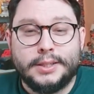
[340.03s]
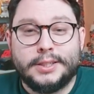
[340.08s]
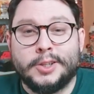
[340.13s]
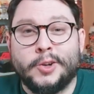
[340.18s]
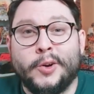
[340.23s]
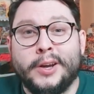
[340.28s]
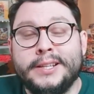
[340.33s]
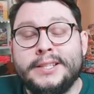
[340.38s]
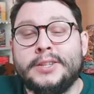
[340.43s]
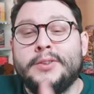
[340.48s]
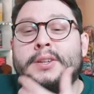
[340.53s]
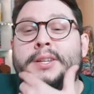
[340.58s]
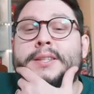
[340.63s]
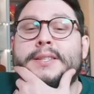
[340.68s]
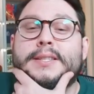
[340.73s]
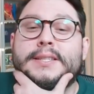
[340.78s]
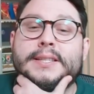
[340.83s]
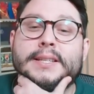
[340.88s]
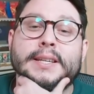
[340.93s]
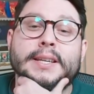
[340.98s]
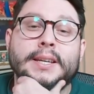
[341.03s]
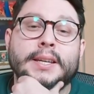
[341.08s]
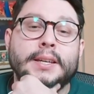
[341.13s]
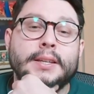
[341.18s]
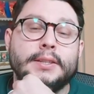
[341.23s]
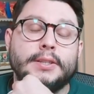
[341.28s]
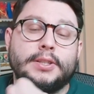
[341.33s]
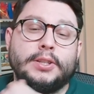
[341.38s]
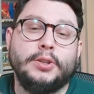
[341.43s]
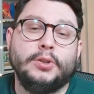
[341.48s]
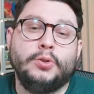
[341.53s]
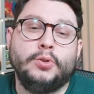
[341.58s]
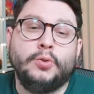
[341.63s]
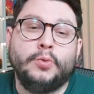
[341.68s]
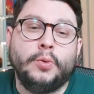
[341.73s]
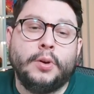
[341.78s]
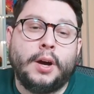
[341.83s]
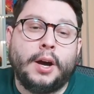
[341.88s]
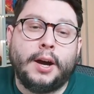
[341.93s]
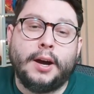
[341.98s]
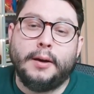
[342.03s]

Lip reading: So as you can see, to